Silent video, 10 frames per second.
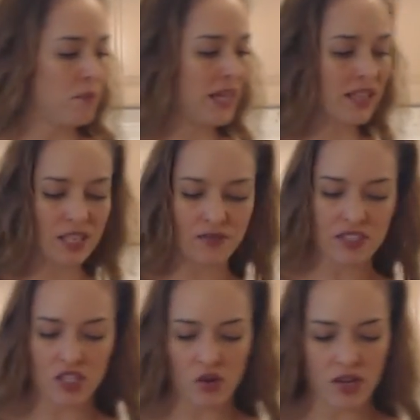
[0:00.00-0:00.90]
Bay leaf
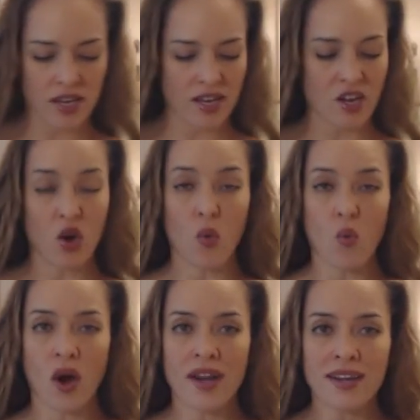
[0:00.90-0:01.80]
is going in,
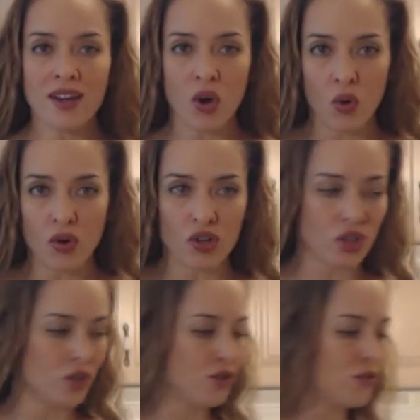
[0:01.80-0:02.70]
1 whole
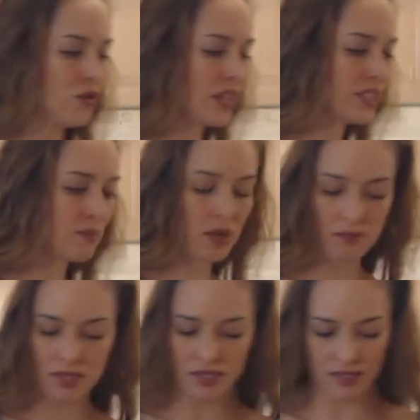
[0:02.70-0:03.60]
clove, that's
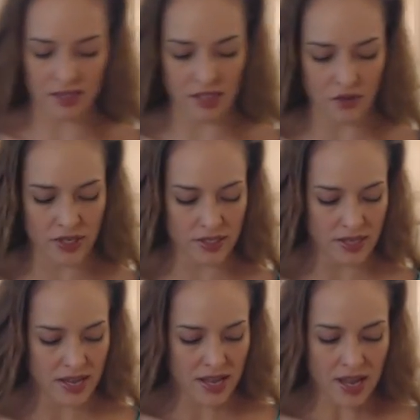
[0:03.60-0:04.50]
Mom's secret.
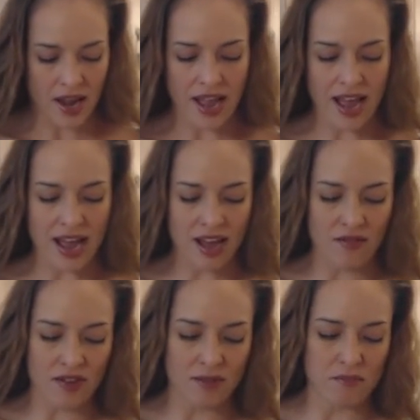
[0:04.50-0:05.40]
I
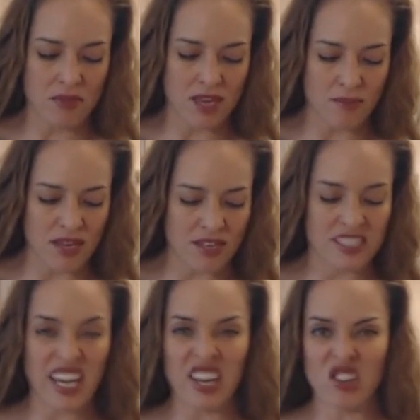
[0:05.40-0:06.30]
have maybe
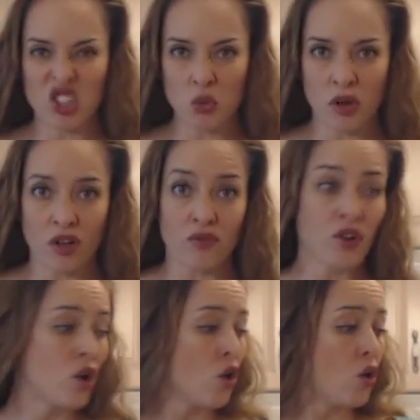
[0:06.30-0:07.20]
10 or
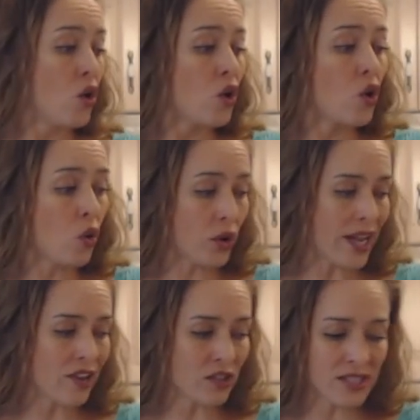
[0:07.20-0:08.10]
12
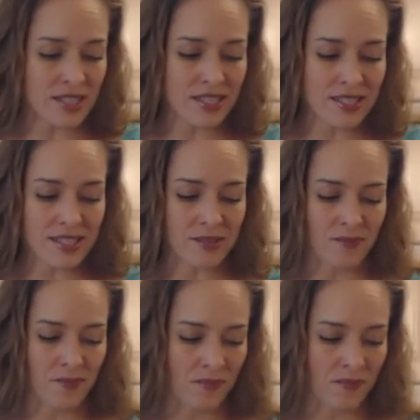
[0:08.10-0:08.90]
coriander seeds.